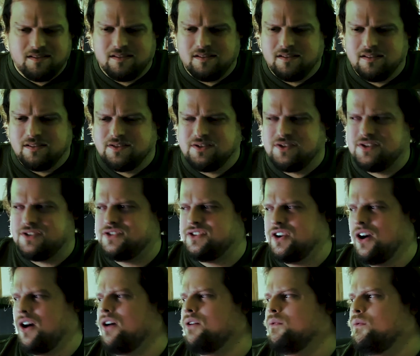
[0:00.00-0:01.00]

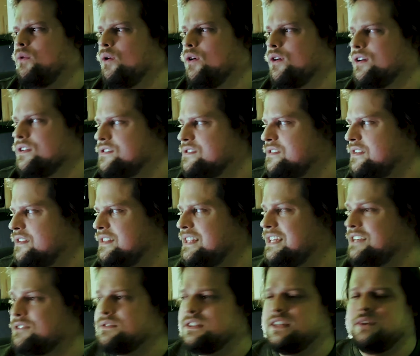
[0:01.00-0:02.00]
Star Wars.
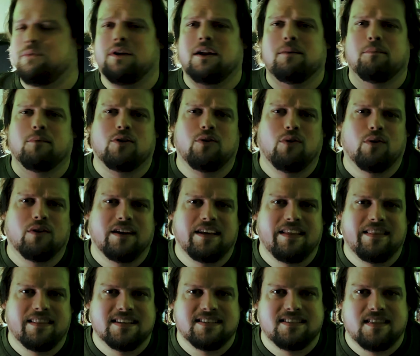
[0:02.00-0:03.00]
Literally when I'm
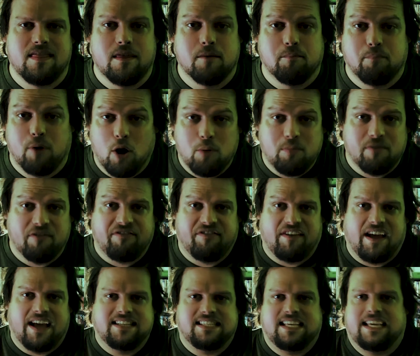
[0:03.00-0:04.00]
recording this, the Boba
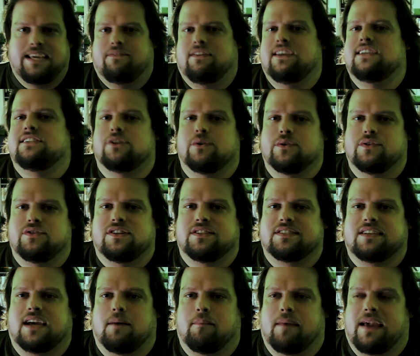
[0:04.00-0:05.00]
Fett TV show is
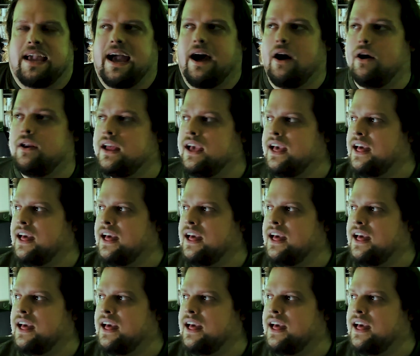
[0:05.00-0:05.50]
just coming out.